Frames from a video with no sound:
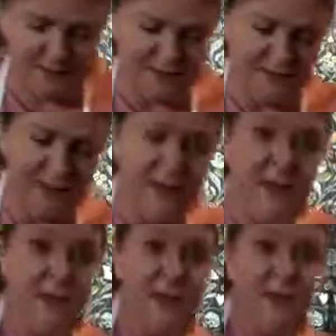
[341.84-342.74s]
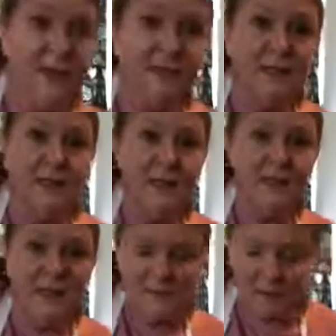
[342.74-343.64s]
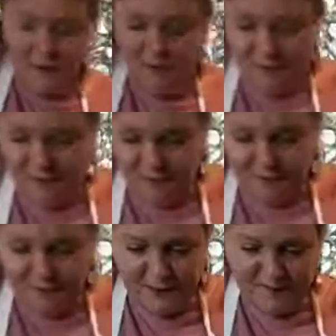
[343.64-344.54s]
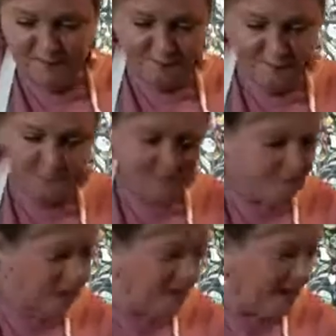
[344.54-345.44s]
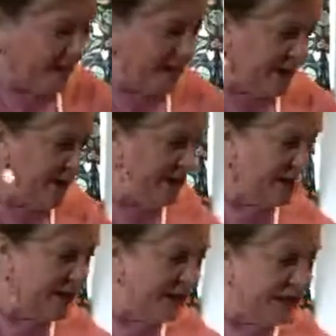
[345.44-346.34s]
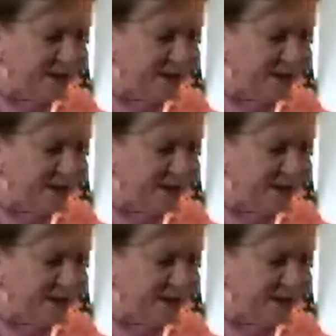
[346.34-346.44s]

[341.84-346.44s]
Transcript: that on there. So they're nice brown bread rolls. Now you get your